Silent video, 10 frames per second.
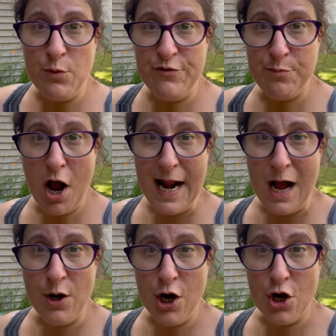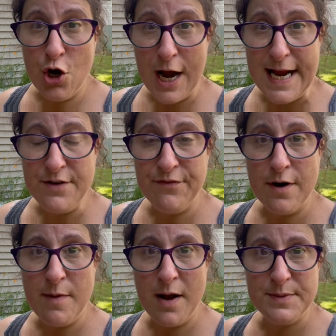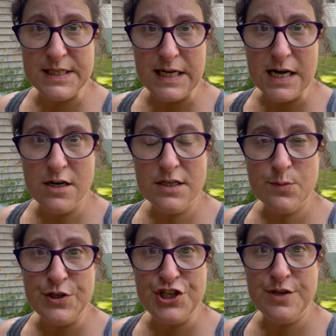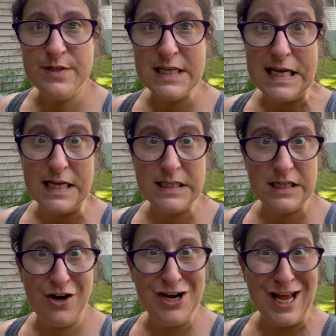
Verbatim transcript: we've brought out her crate from upstairs when she was a guest in our